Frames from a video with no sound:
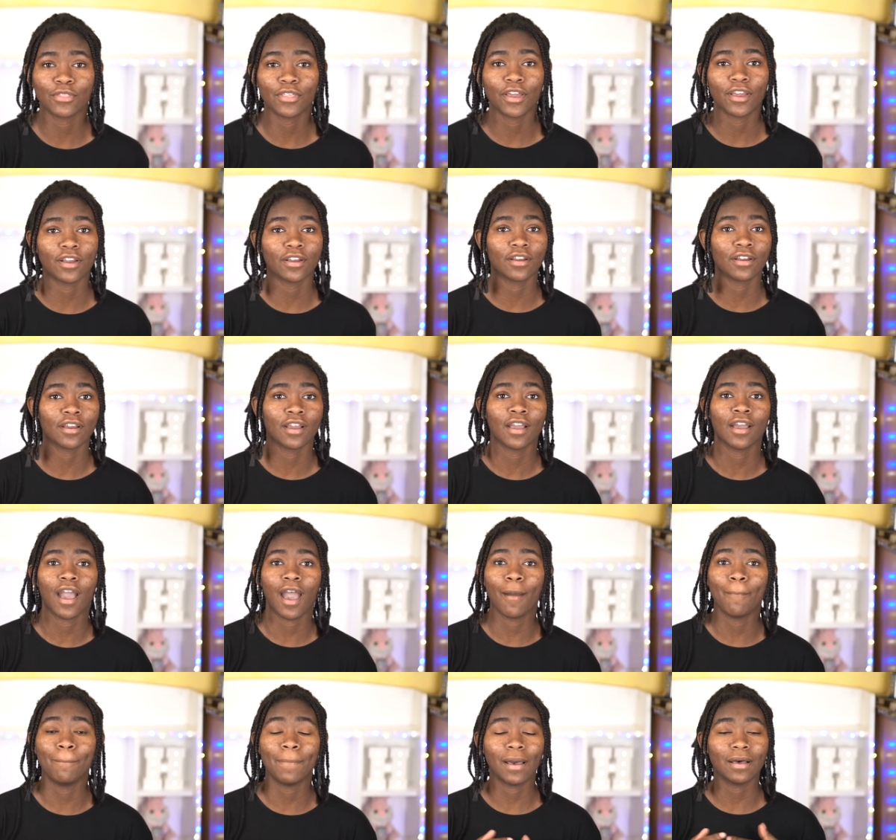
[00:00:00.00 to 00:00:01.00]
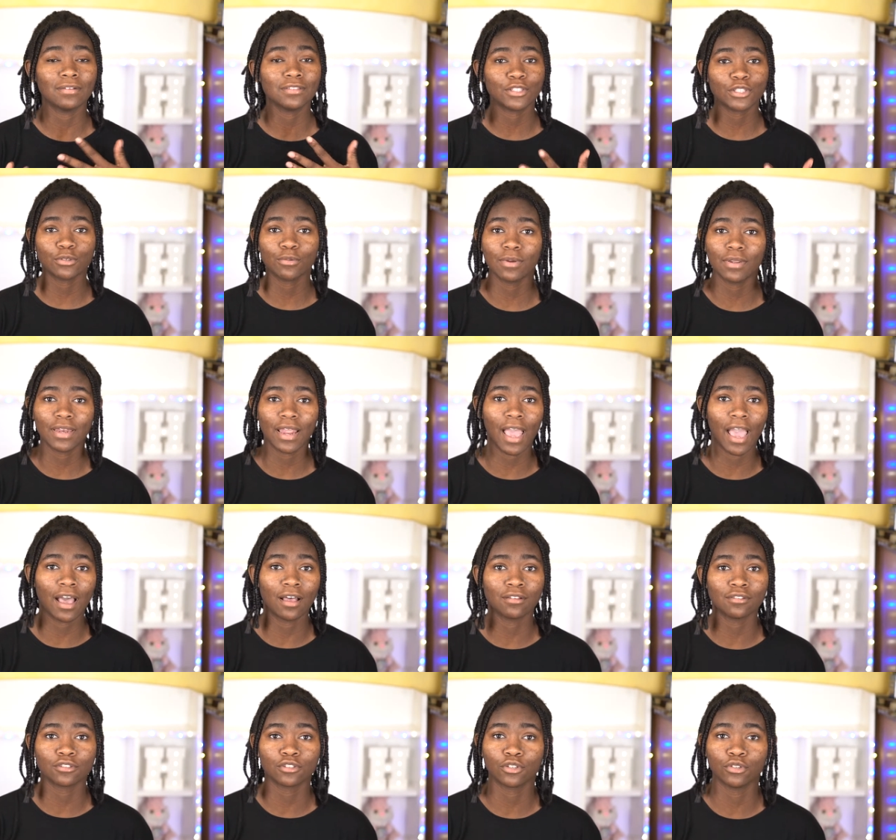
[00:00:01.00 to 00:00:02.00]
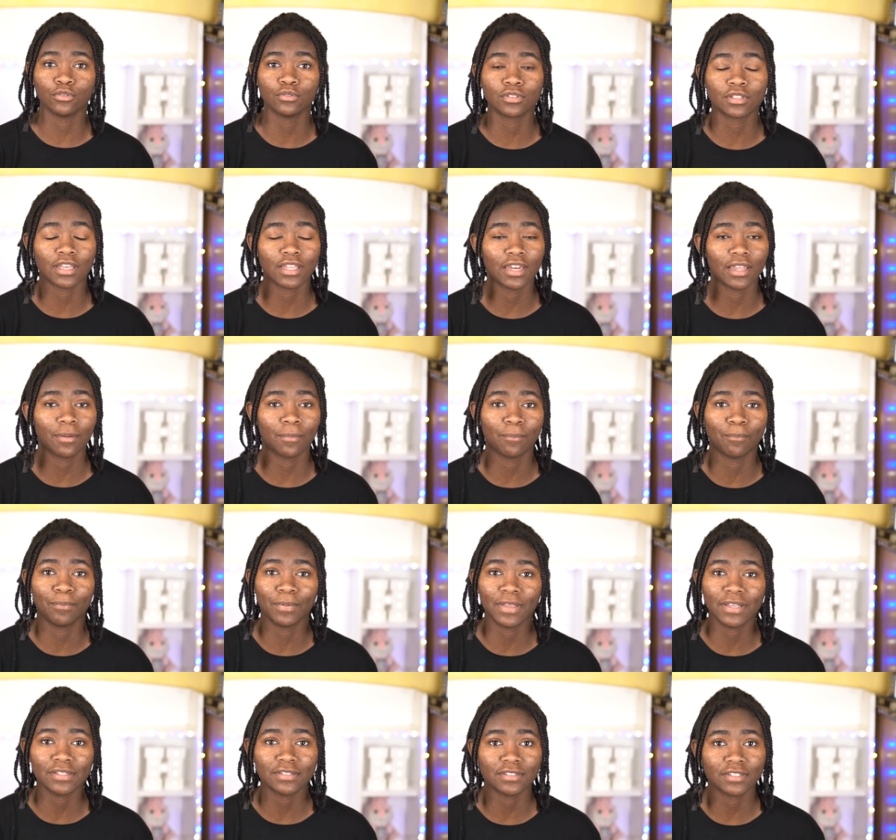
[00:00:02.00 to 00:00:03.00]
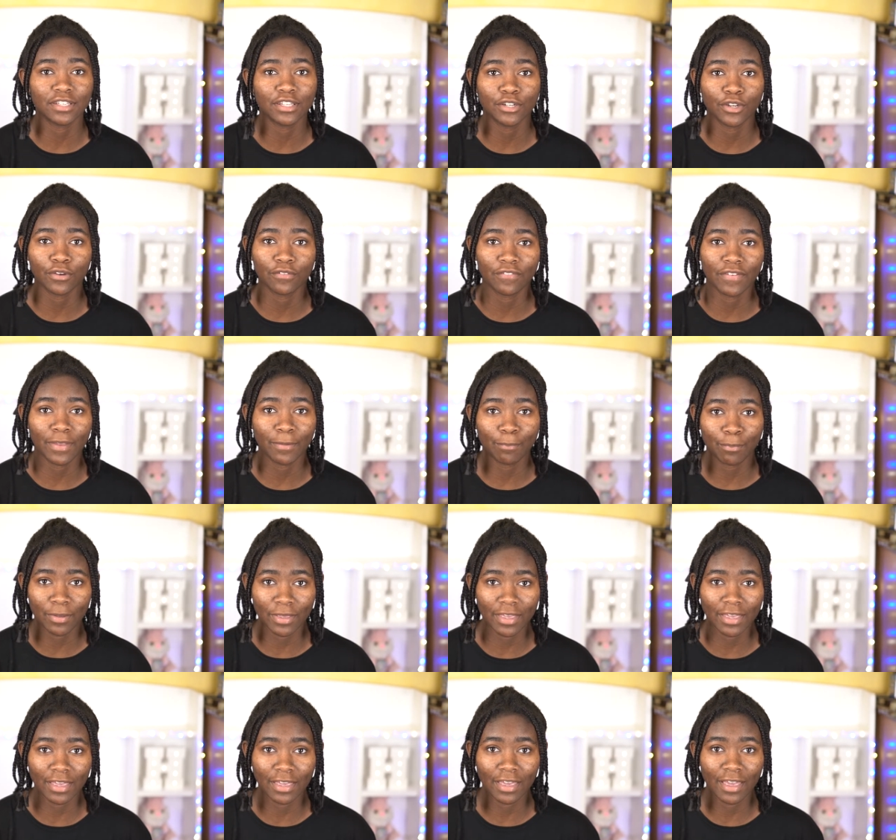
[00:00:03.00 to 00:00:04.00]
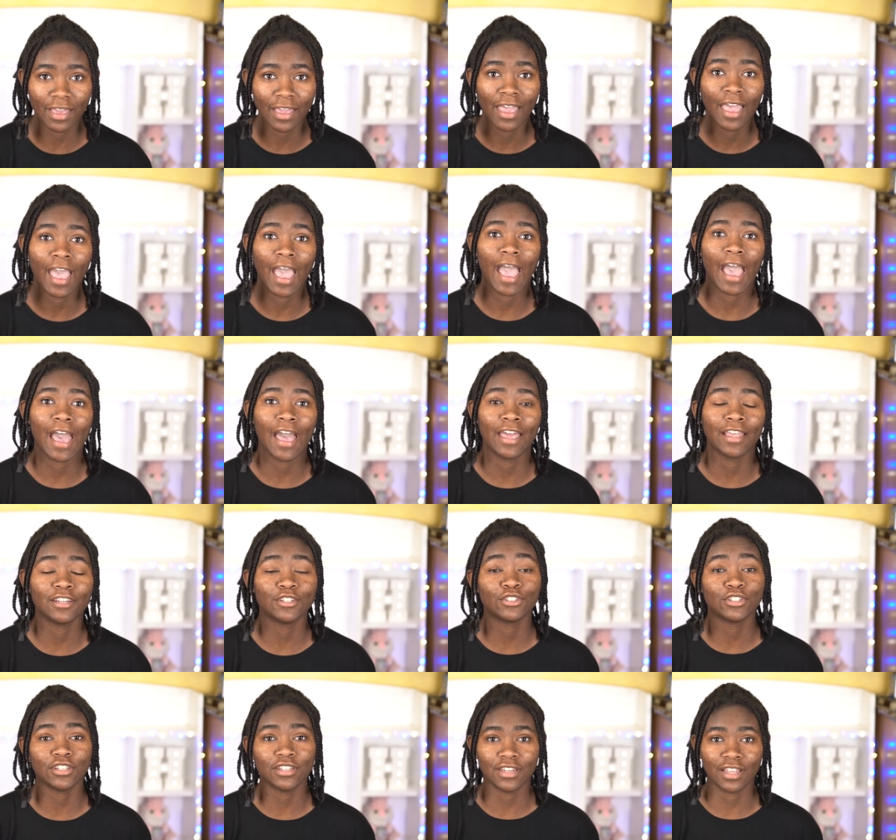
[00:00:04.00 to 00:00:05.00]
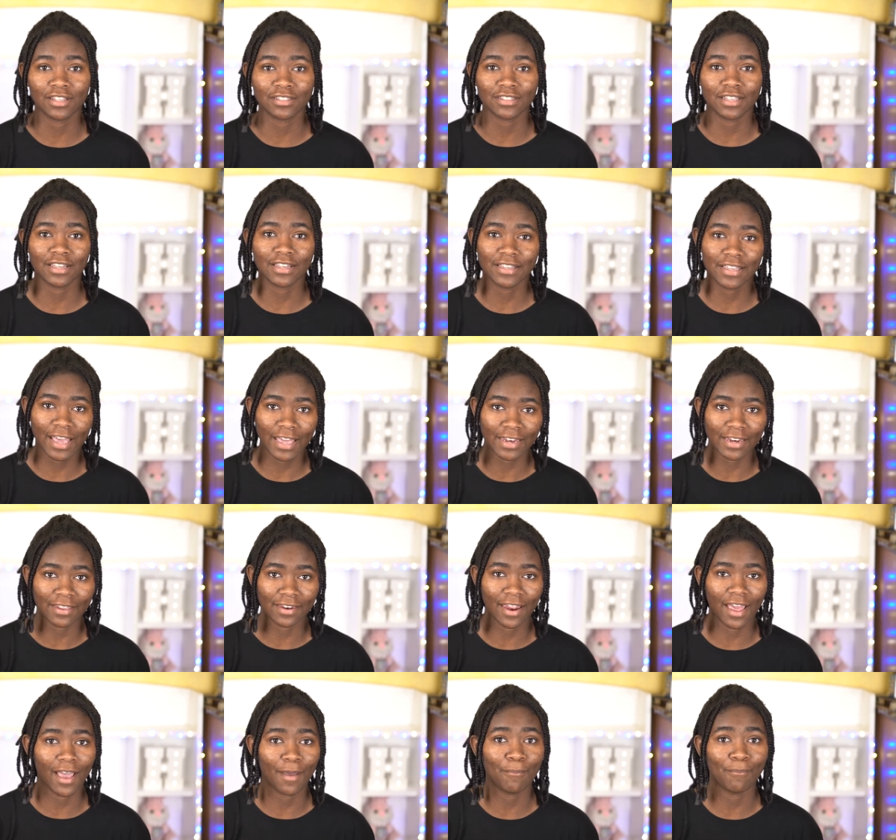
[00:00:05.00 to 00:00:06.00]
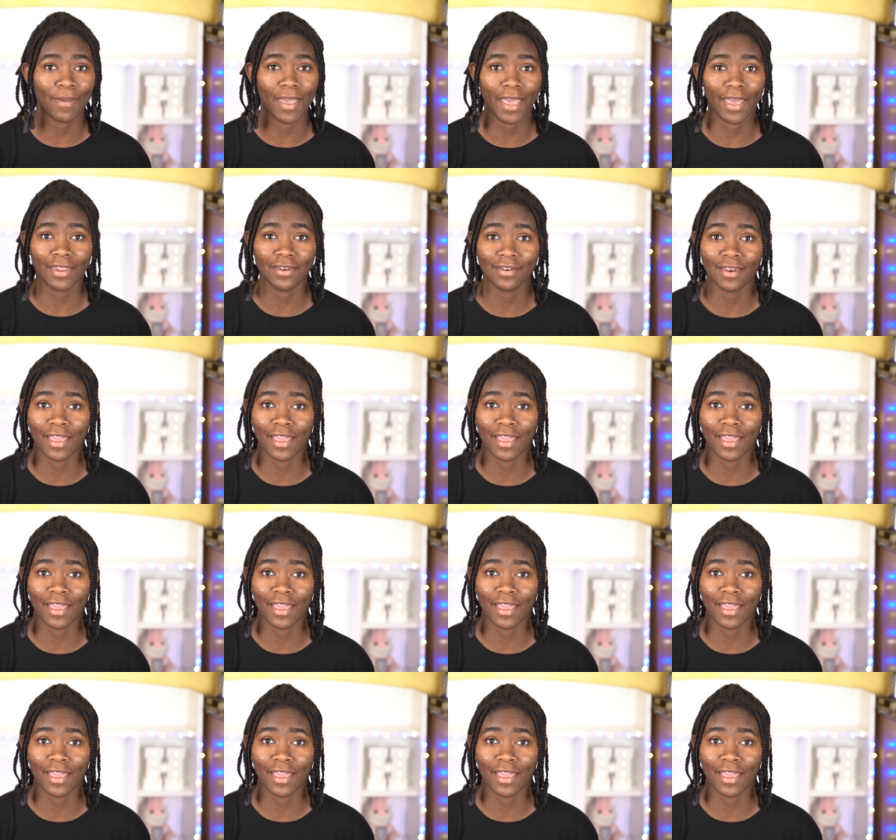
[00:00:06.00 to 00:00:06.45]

they're about to announce who's gonna be senior VP and she doesn't get it. A man